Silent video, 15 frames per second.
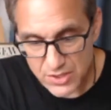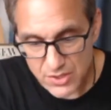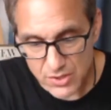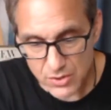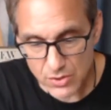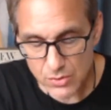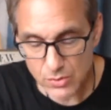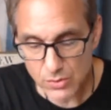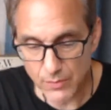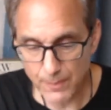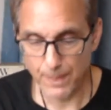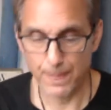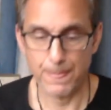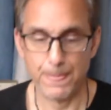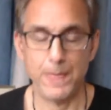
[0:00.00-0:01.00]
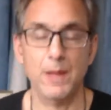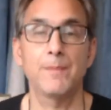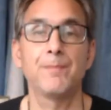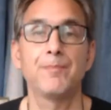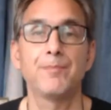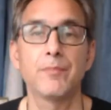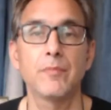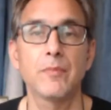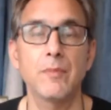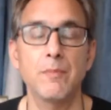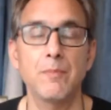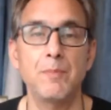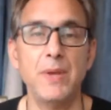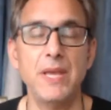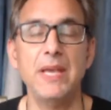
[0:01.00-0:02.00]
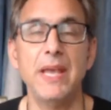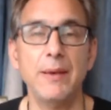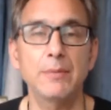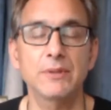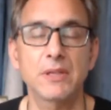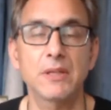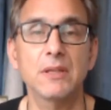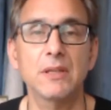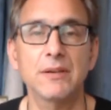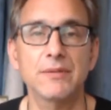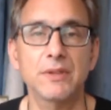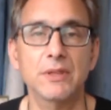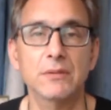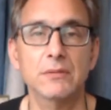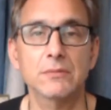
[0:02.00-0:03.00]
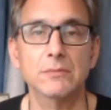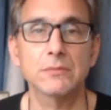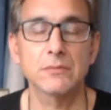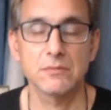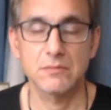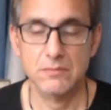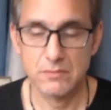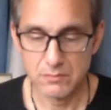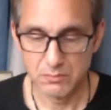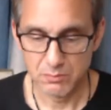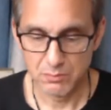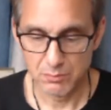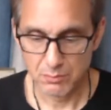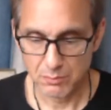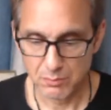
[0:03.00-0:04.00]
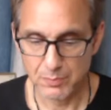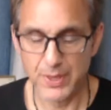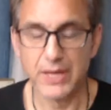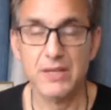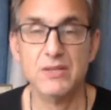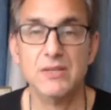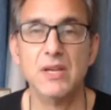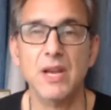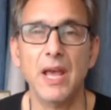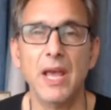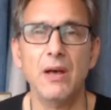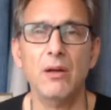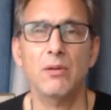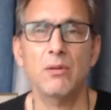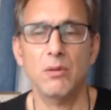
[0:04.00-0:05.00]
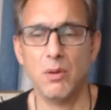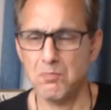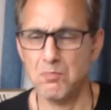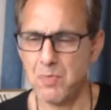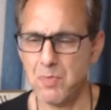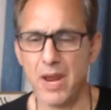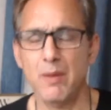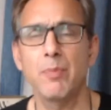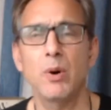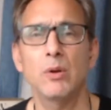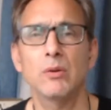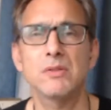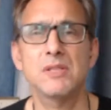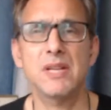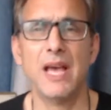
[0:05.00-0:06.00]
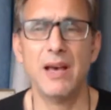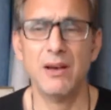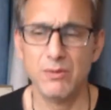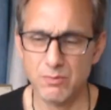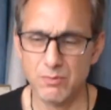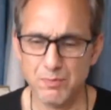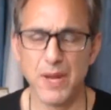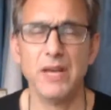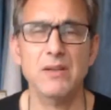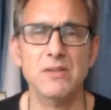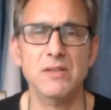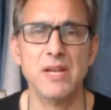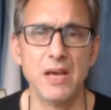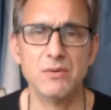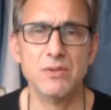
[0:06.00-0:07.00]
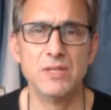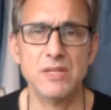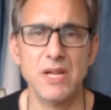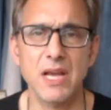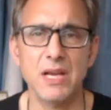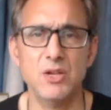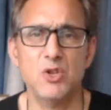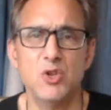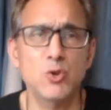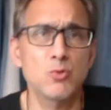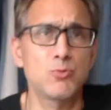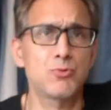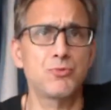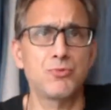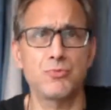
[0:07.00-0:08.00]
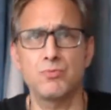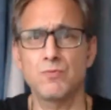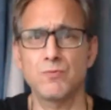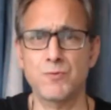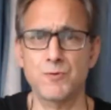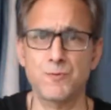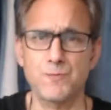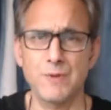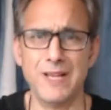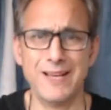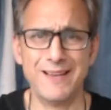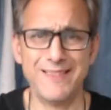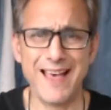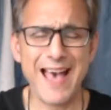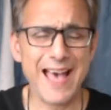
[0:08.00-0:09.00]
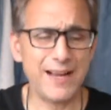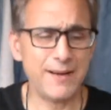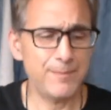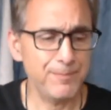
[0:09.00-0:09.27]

to being able to deliver big scale, big bold sound, big sound stage, like that,